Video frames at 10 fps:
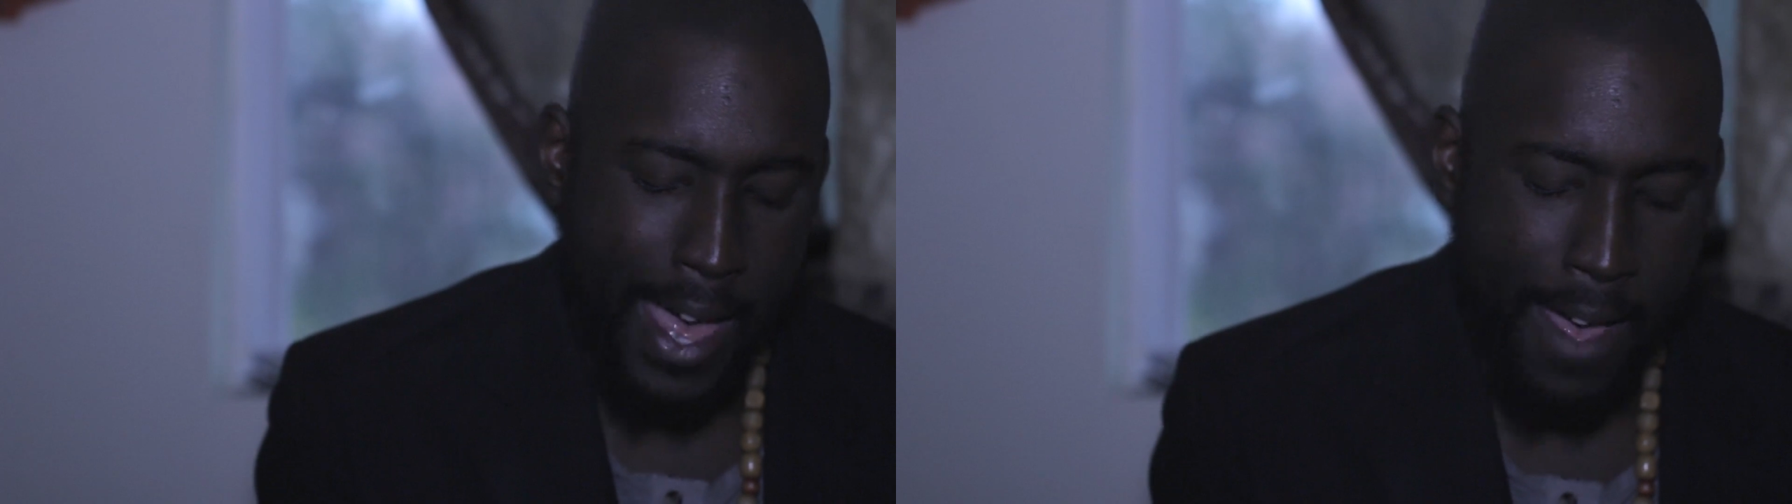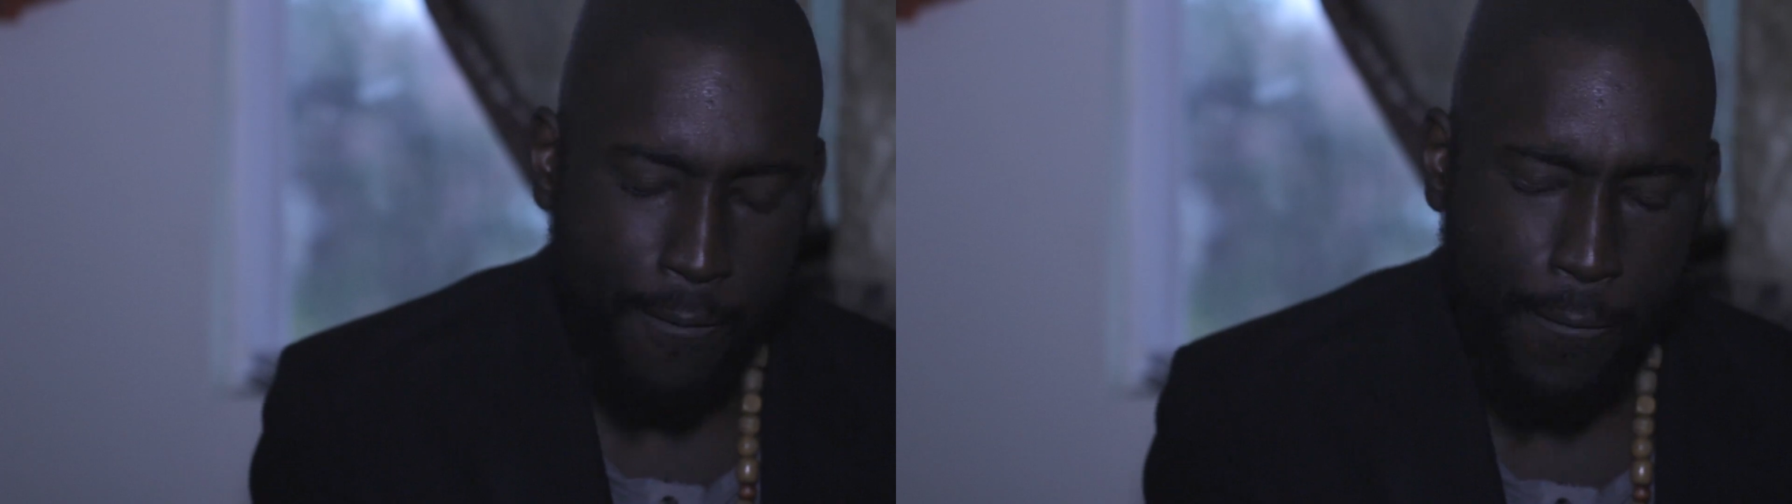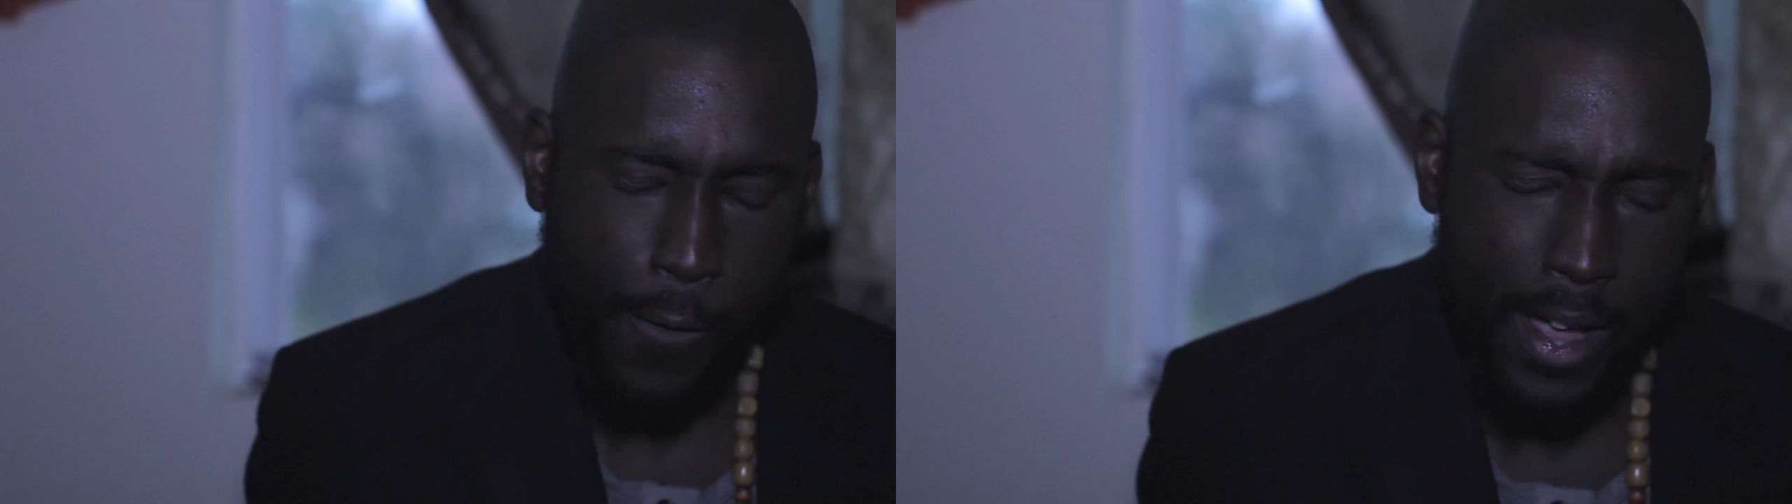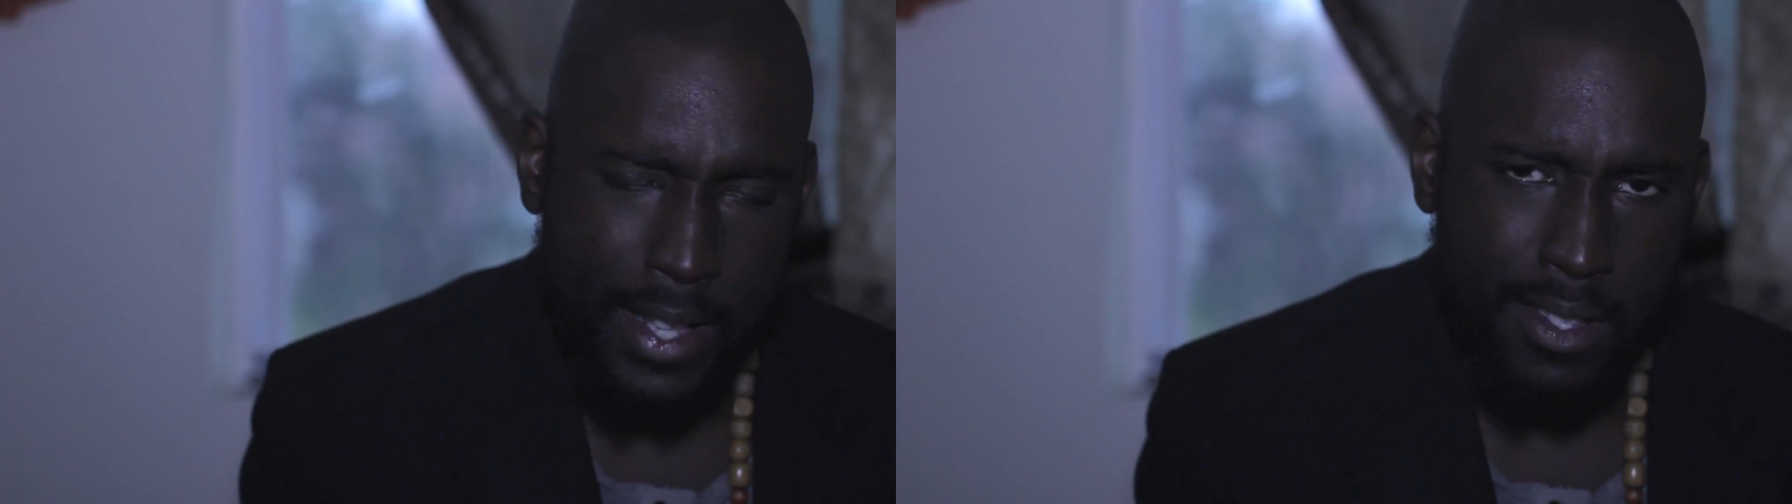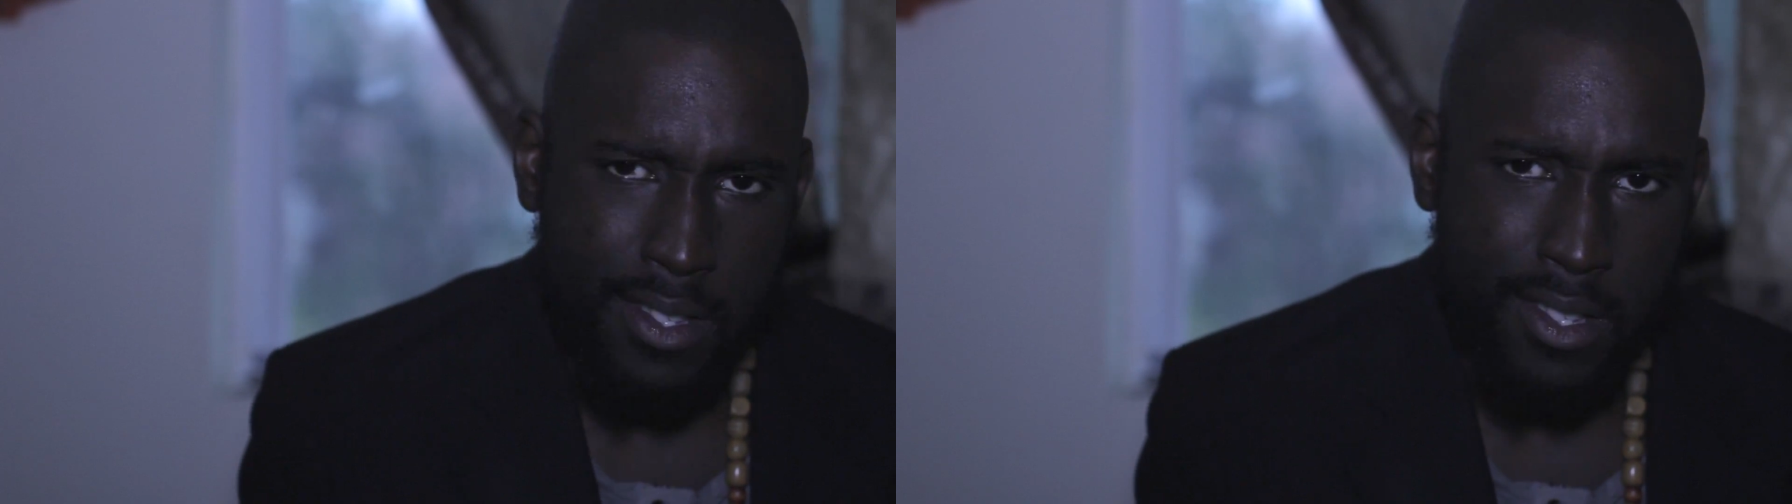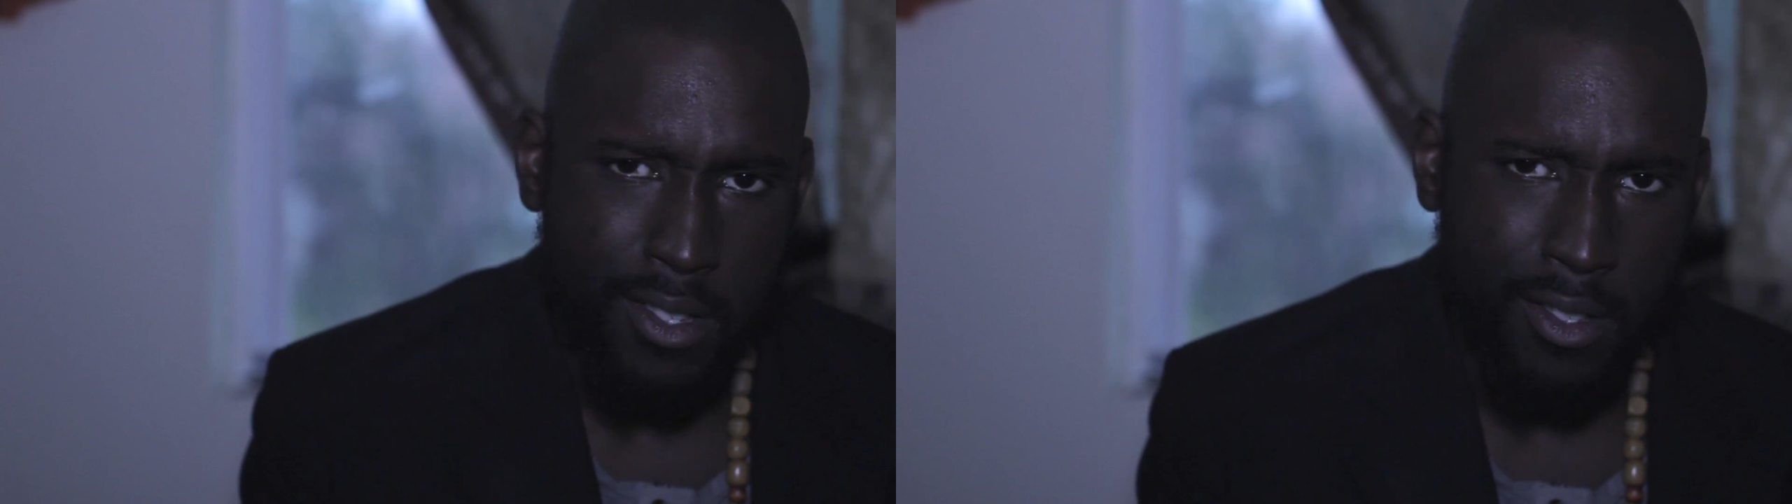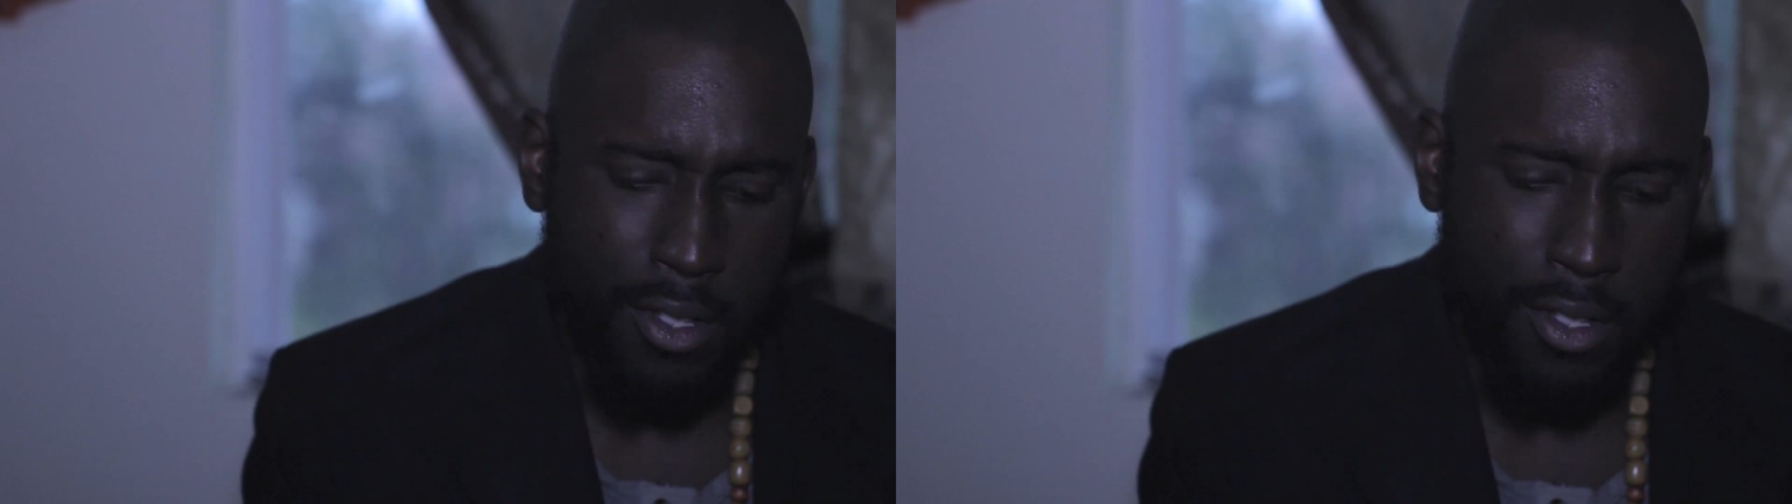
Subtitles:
and friends?